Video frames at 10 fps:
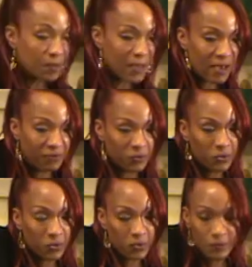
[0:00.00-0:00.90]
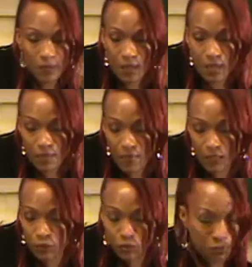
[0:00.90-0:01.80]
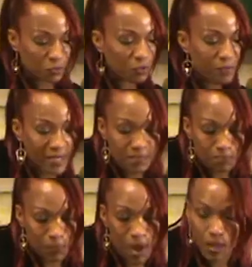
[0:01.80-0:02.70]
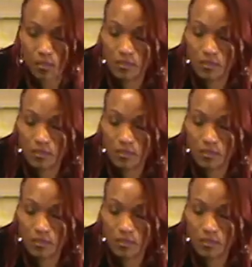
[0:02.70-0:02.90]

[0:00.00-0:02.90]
Have to make sure my block